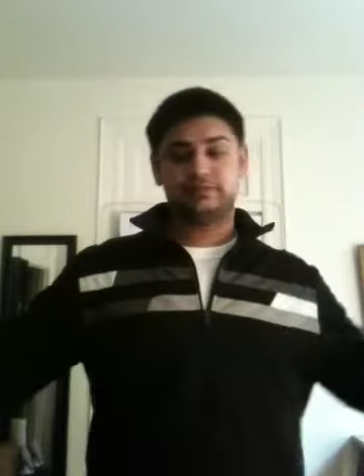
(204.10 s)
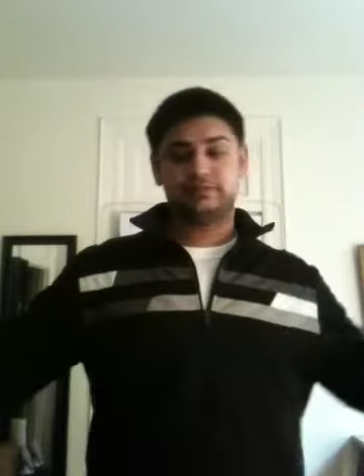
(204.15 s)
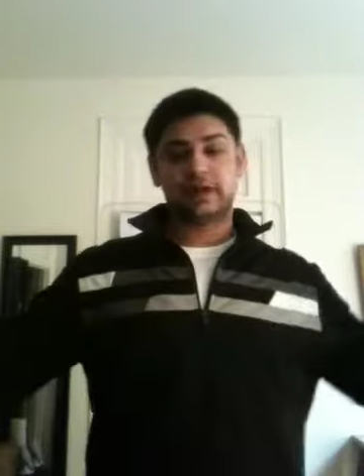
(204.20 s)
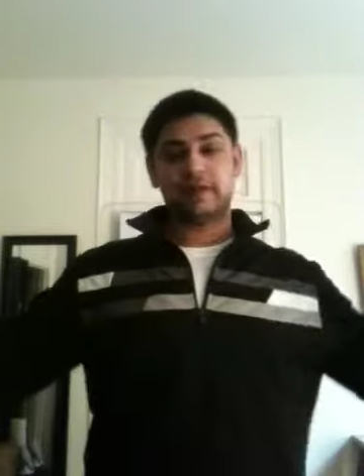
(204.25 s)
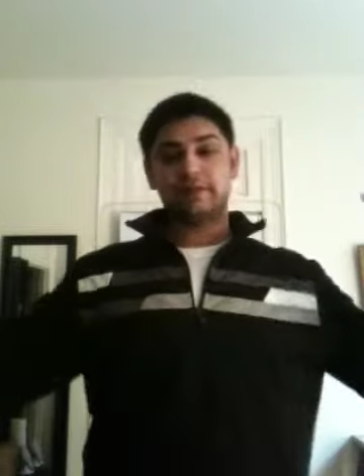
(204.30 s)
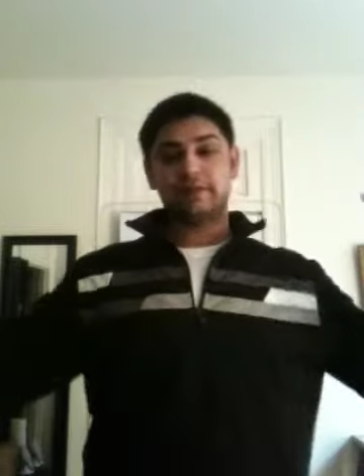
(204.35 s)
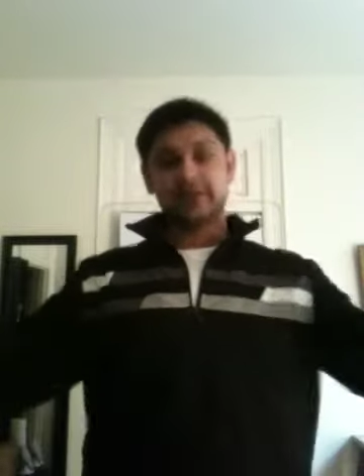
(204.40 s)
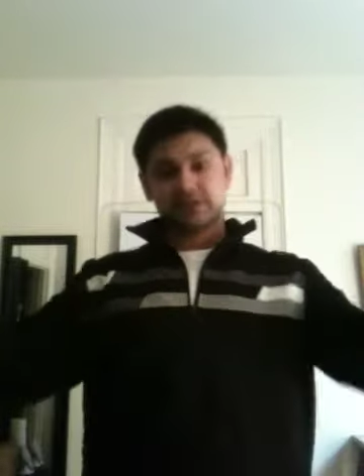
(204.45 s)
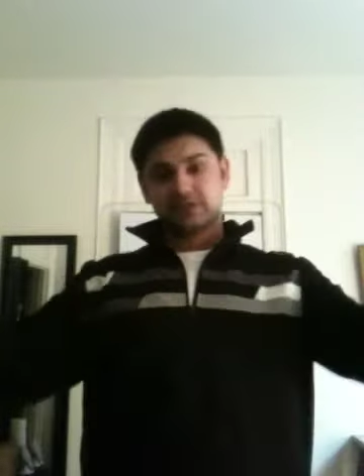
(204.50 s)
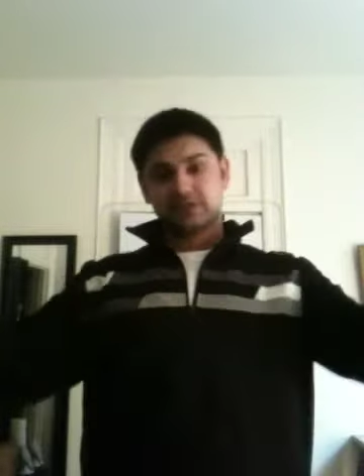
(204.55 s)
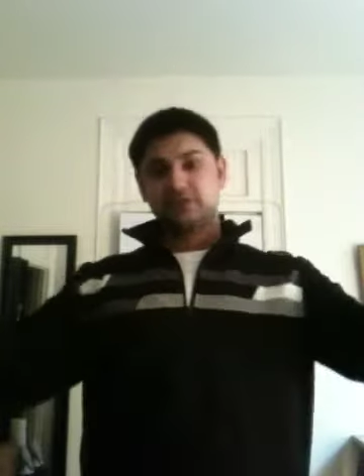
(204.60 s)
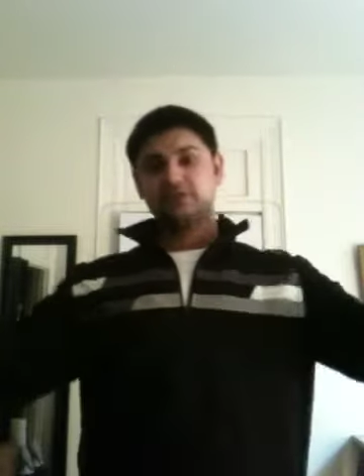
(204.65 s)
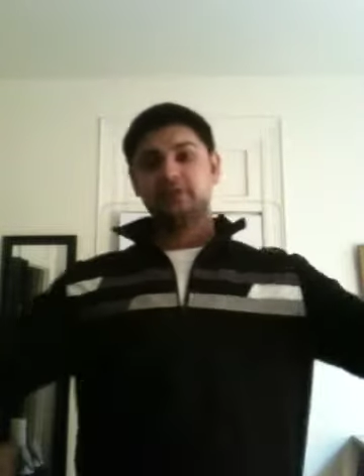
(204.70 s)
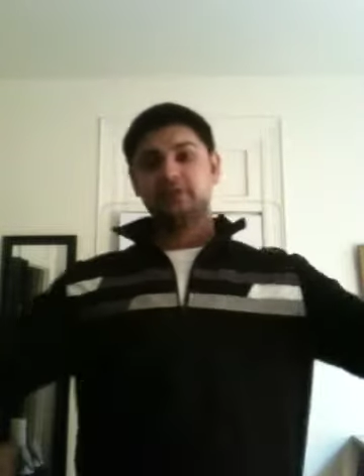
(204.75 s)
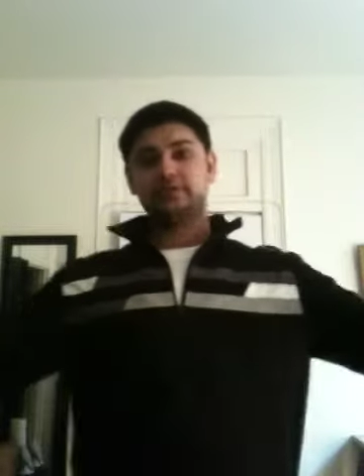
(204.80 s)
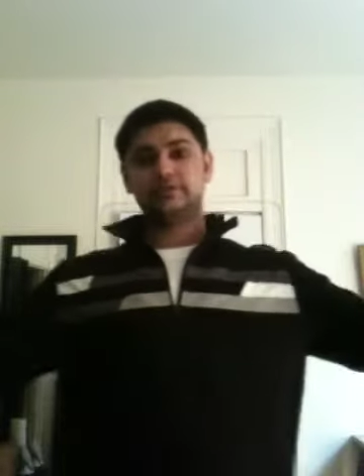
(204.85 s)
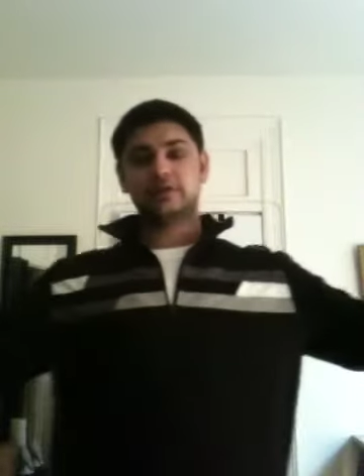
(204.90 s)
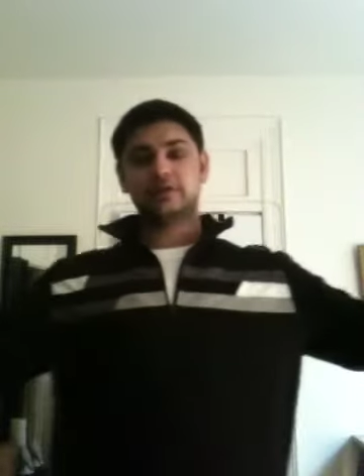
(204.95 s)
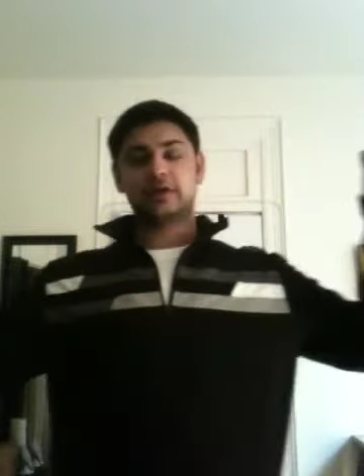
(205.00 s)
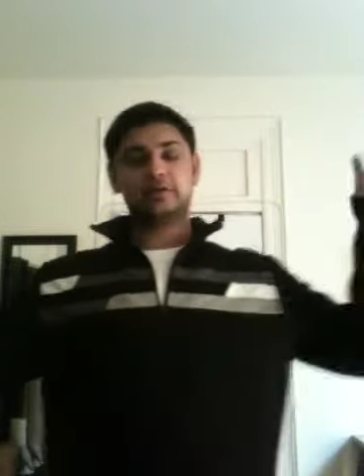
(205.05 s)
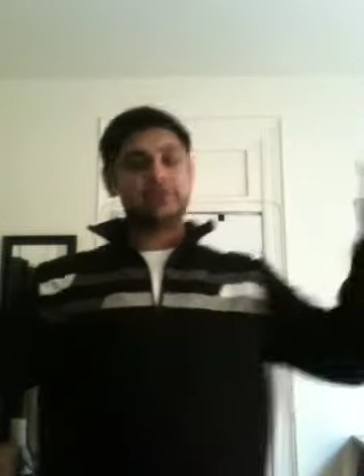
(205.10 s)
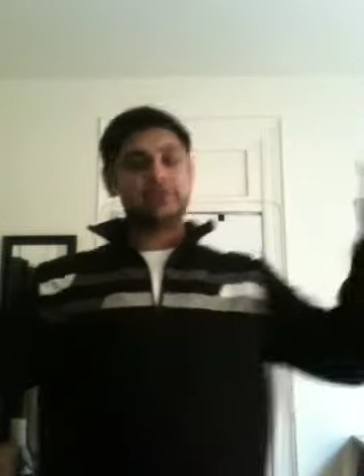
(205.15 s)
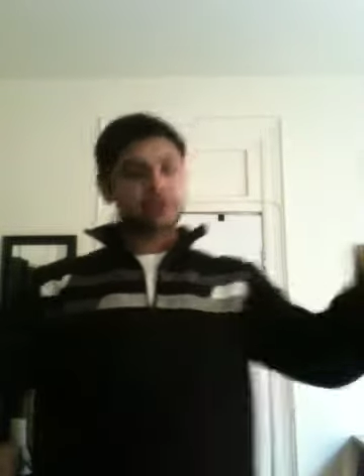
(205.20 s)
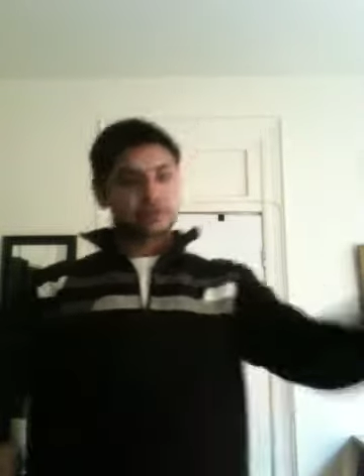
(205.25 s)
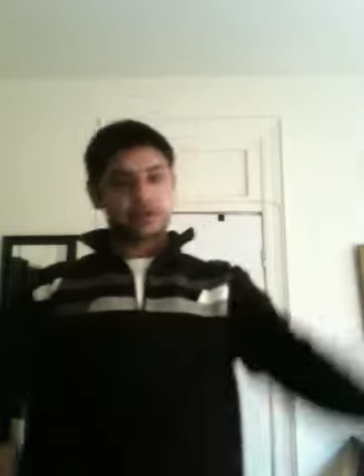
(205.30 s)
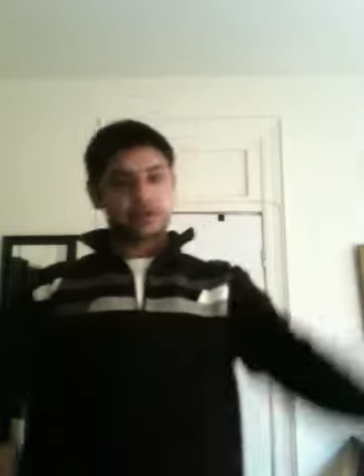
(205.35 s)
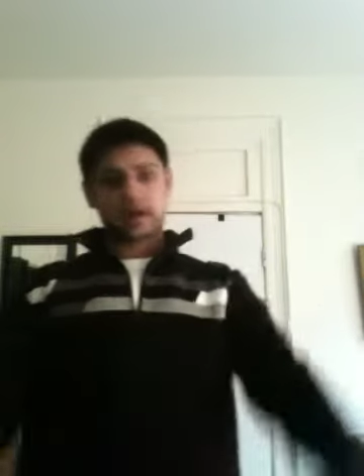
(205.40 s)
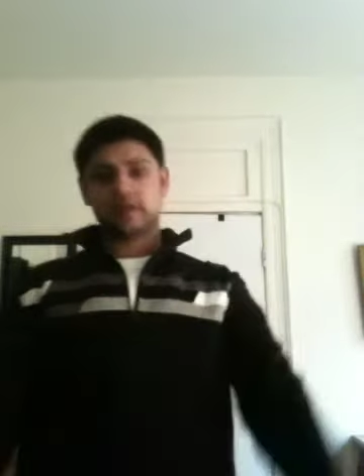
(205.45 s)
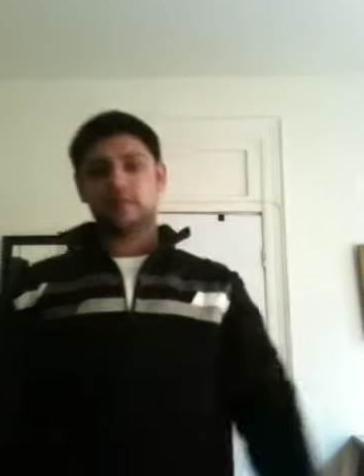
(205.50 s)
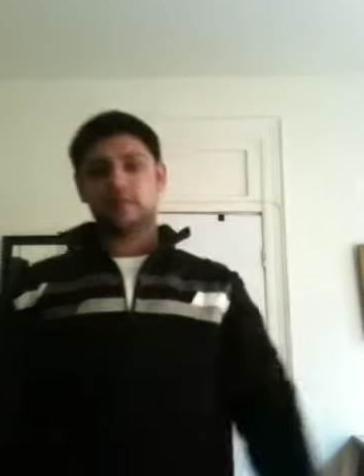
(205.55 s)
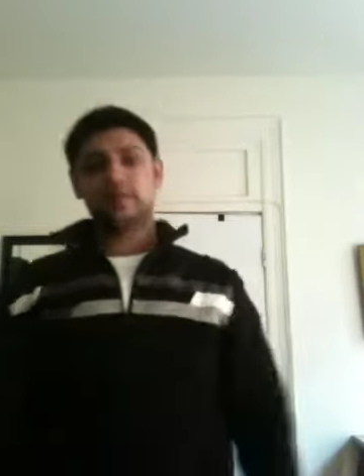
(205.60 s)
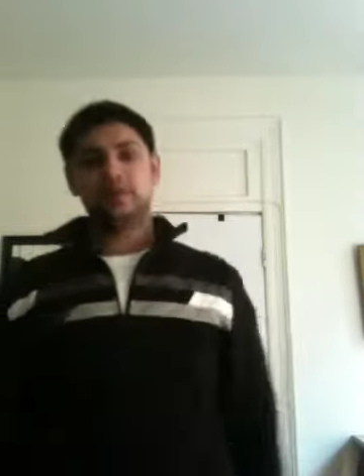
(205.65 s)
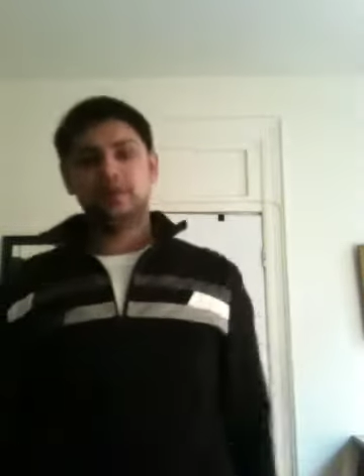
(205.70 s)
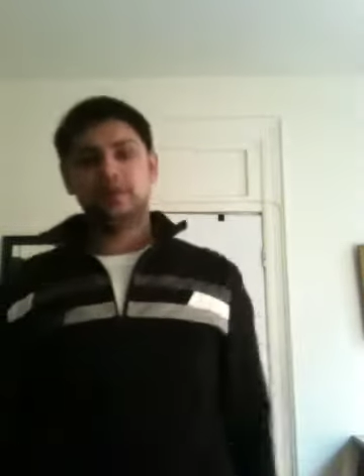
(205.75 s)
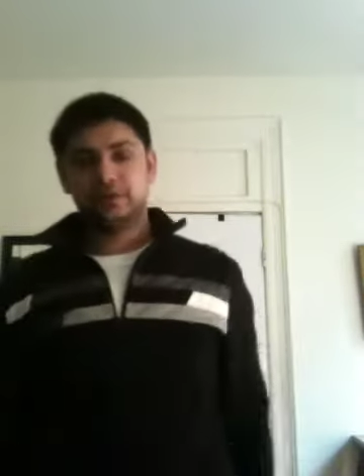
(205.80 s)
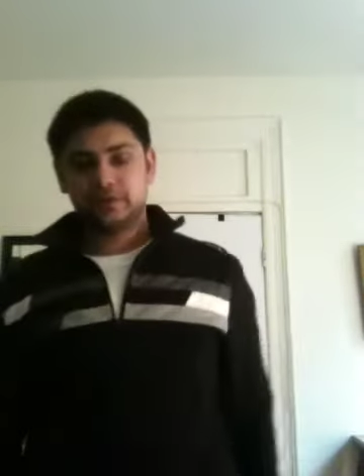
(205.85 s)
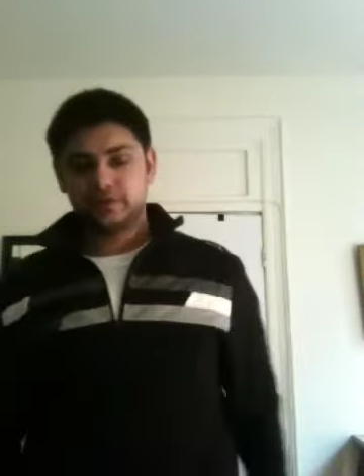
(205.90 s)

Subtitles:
I miss you. I wish I could be with